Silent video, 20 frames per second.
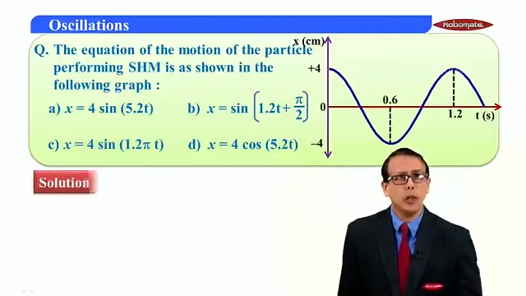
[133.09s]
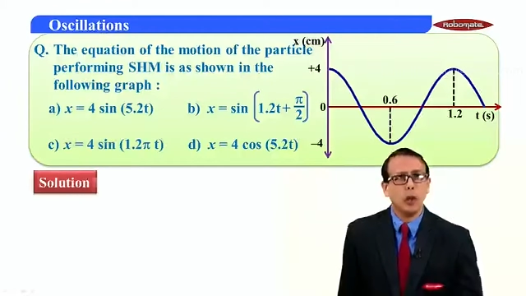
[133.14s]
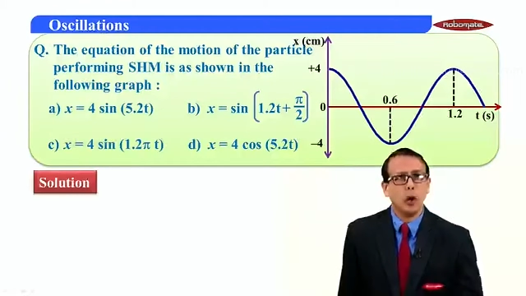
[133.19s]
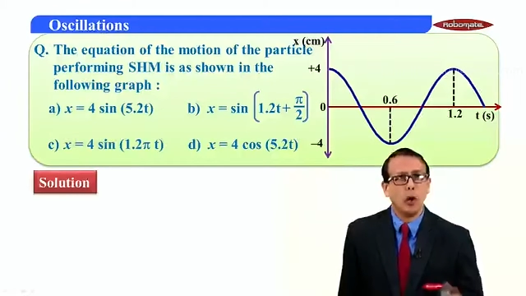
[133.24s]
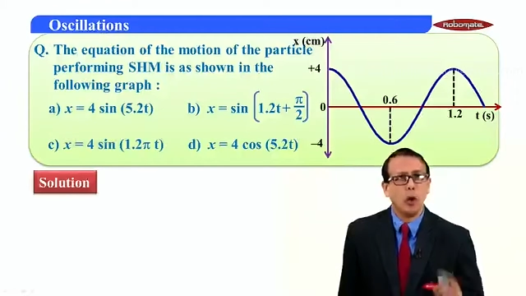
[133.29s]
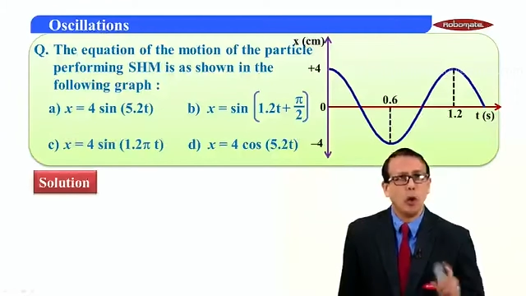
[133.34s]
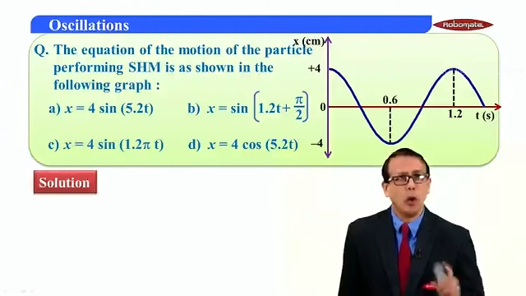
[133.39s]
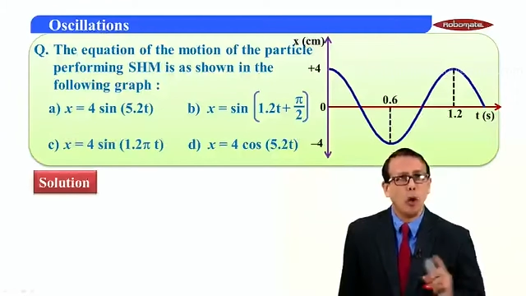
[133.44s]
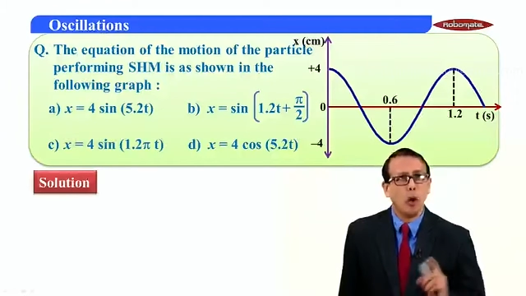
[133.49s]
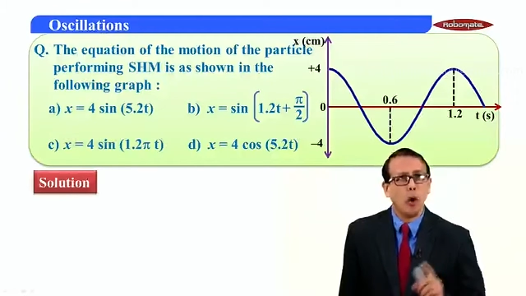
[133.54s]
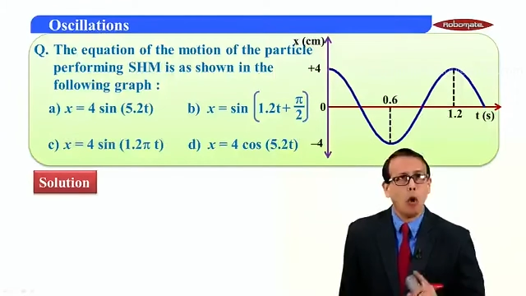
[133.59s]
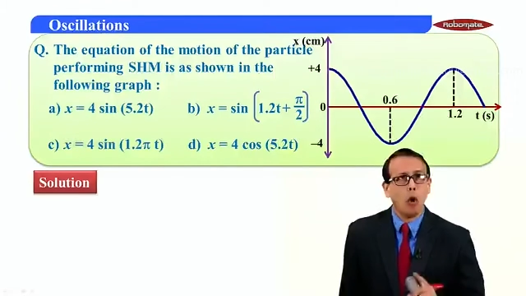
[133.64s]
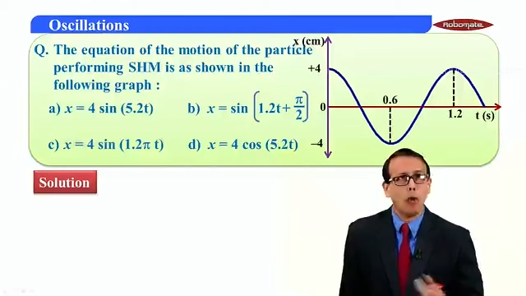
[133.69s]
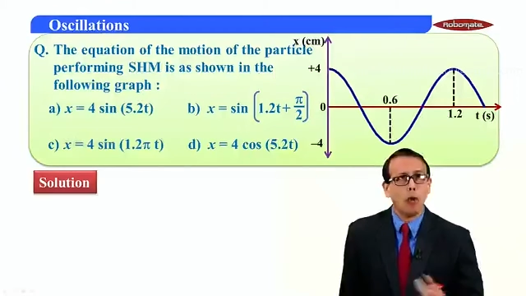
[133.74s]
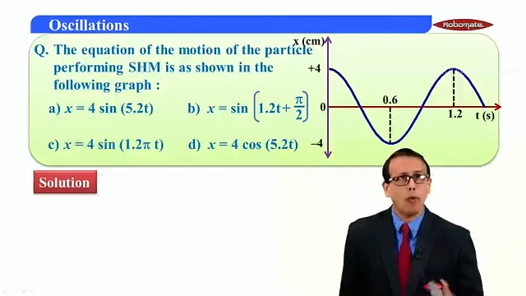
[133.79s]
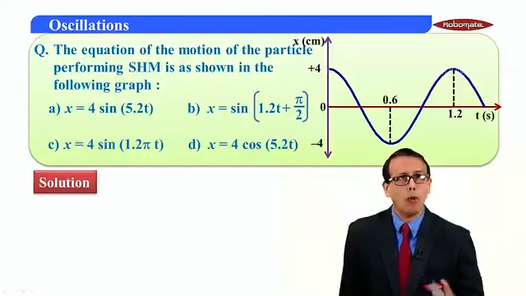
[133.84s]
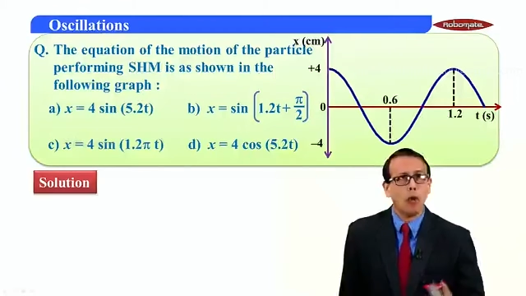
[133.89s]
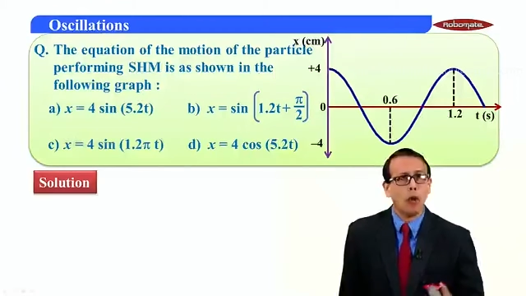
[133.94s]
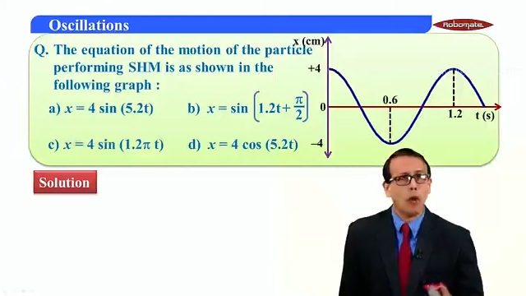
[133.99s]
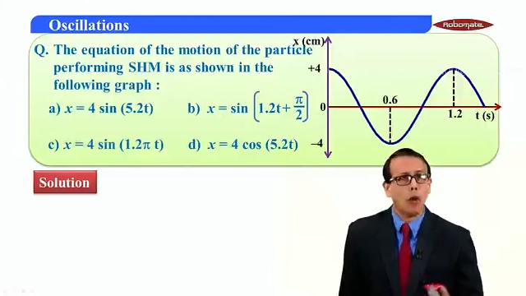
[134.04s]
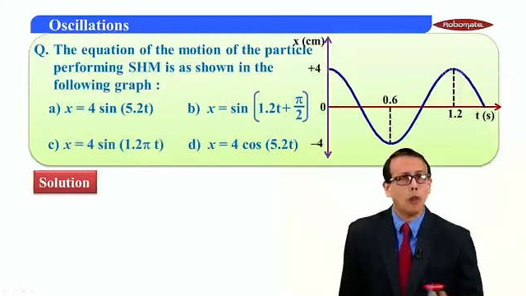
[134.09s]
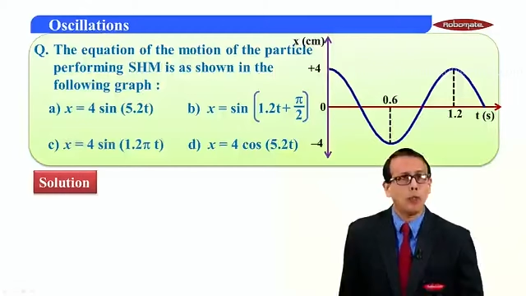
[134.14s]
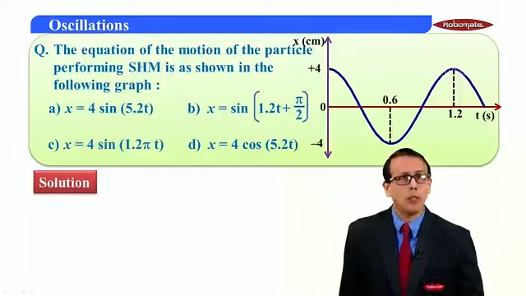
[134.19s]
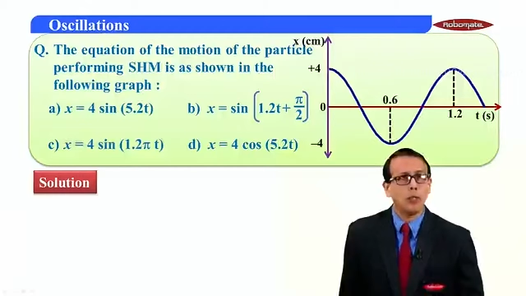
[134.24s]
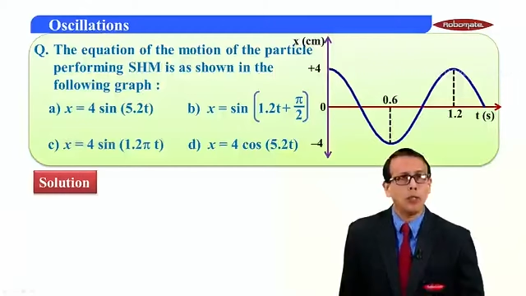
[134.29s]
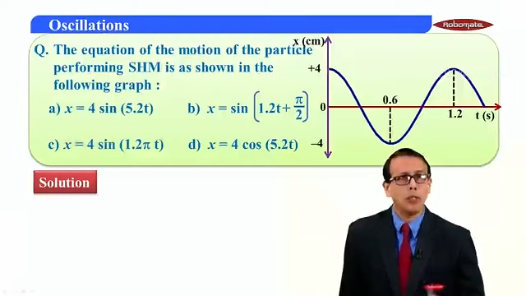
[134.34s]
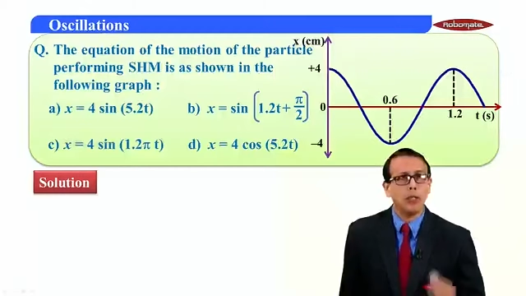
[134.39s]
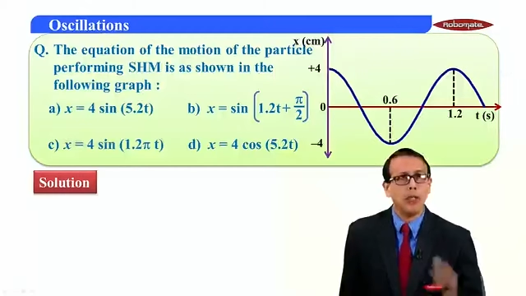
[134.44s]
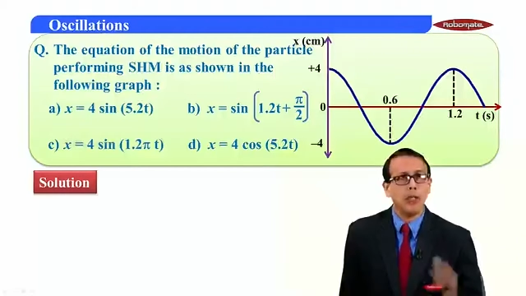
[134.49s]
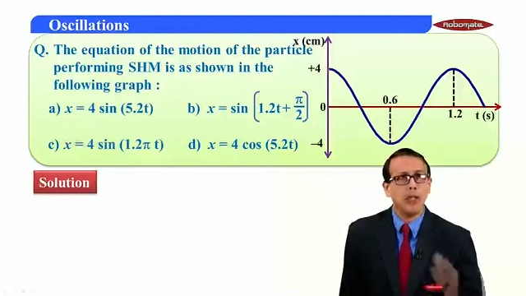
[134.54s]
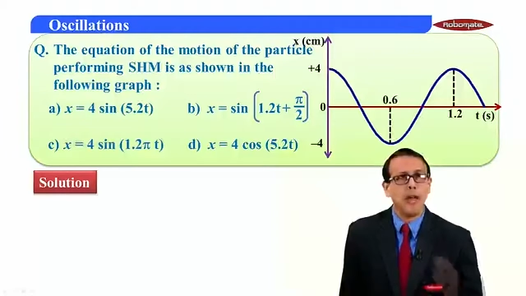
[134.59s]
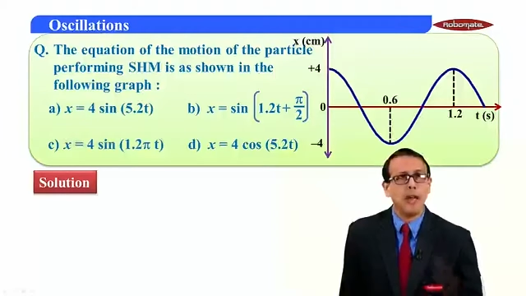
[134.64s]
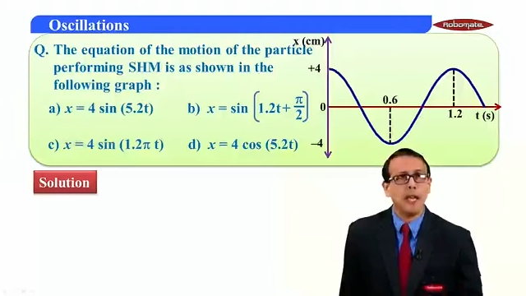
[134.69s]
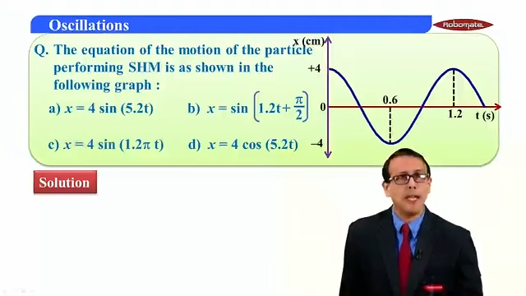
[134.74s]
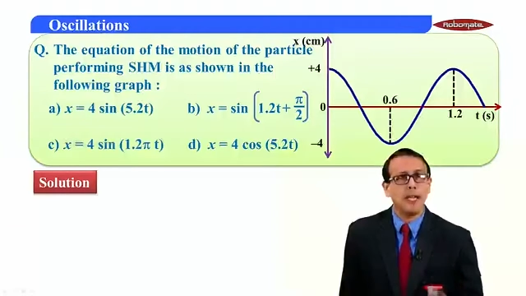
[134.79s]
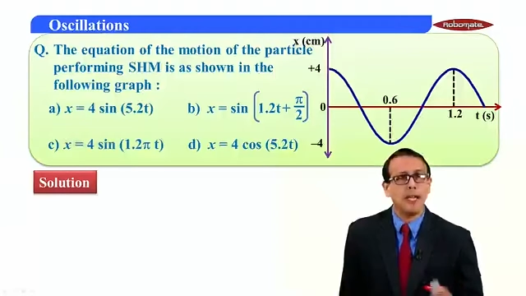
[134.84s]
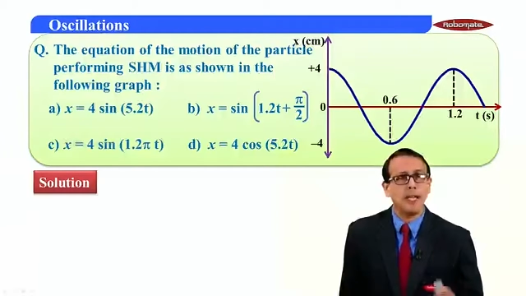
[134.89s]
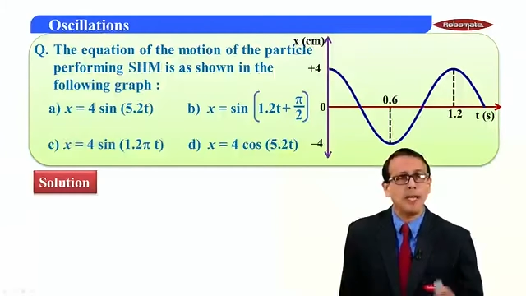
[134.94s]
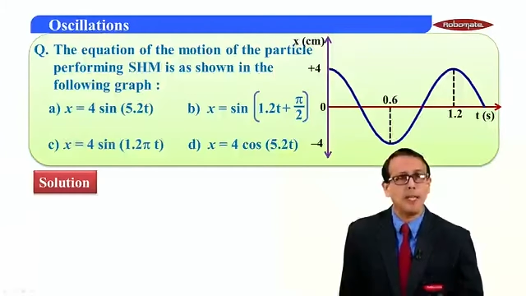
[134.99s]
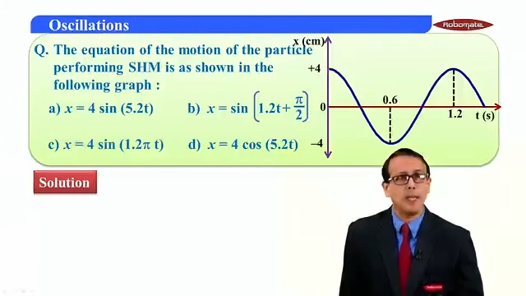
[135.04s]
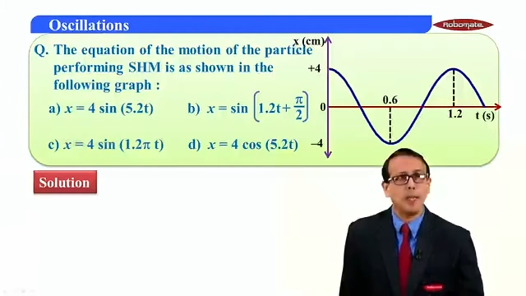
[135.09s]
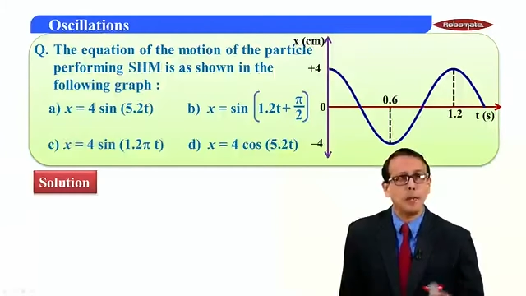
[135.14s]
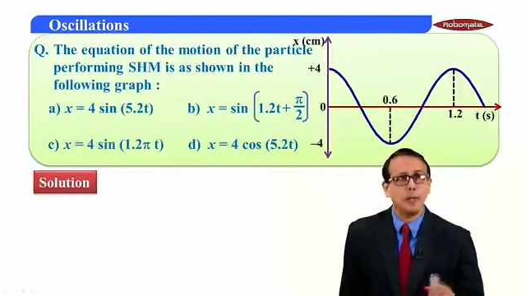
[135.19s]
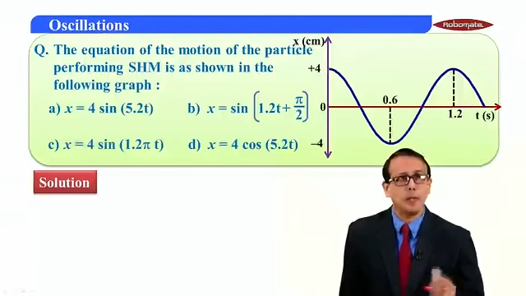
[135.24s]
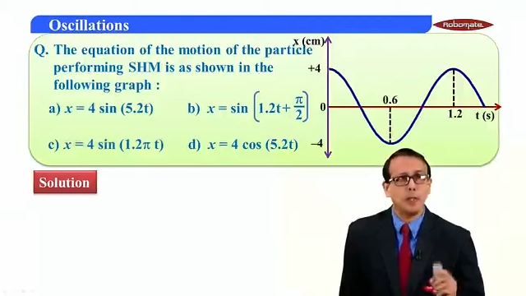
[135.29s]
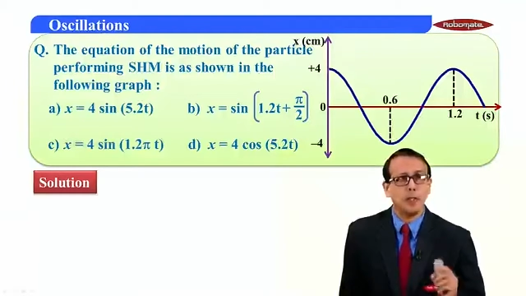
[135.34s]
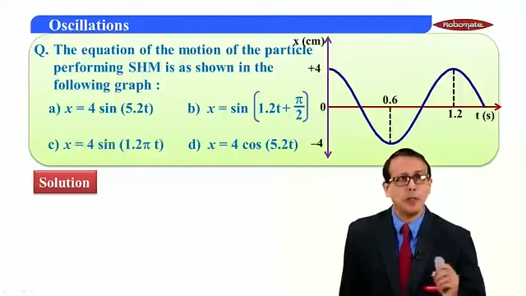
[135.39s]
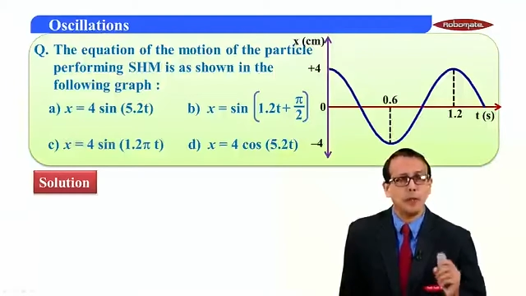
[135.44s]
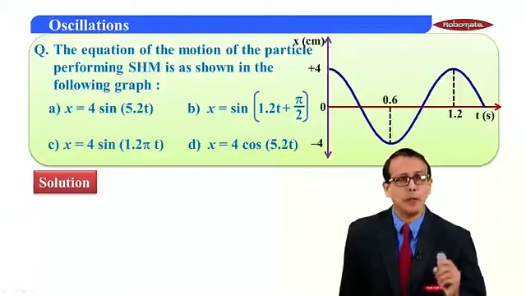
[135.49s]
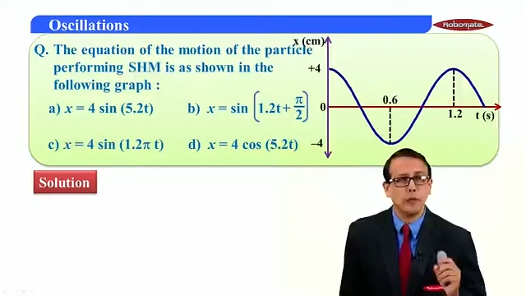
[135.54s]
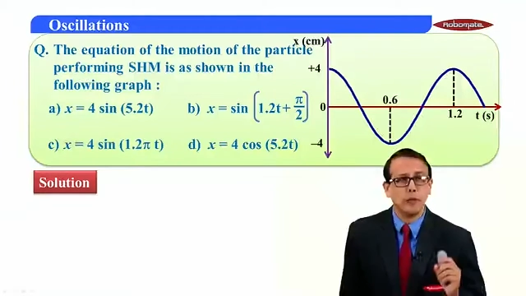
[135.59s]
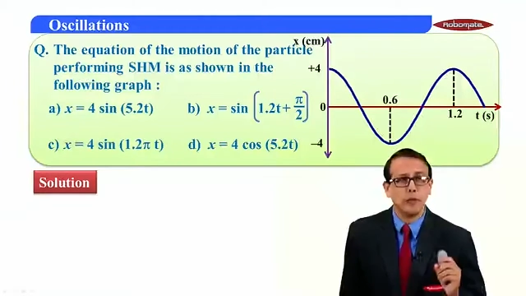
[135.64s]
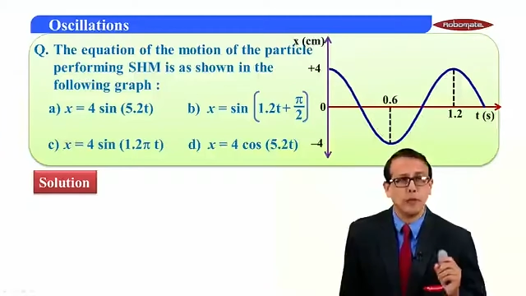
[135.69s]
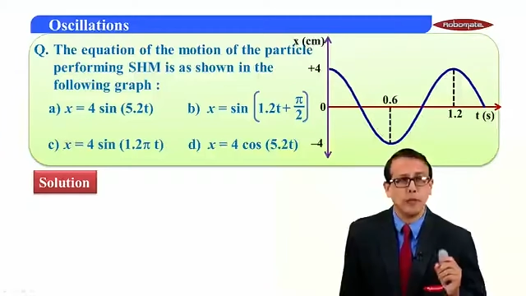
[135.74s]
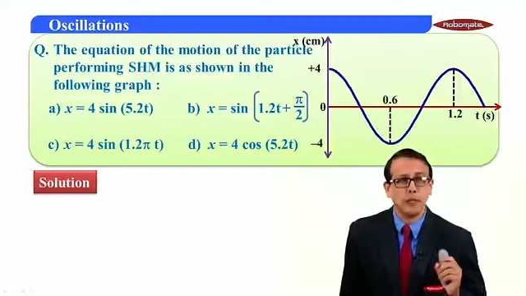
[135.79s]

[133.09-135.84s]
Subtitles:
Now, all 4 options are in terms of